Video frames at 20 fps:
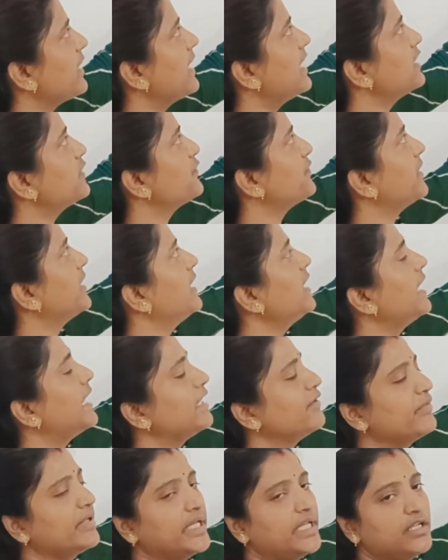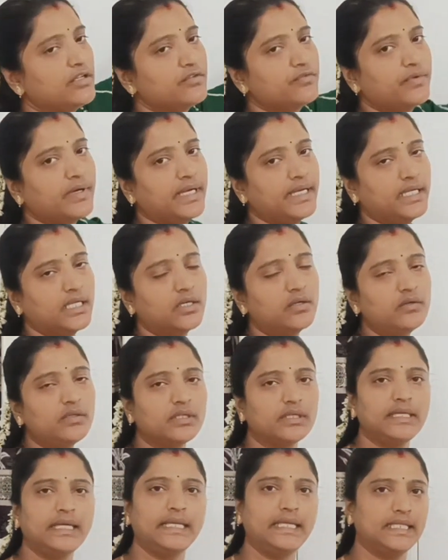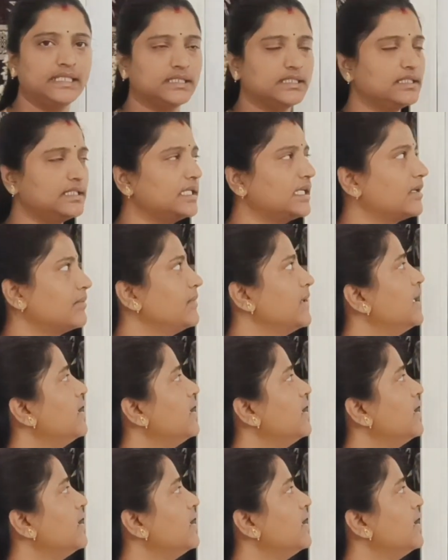105 and we need to find out nth term.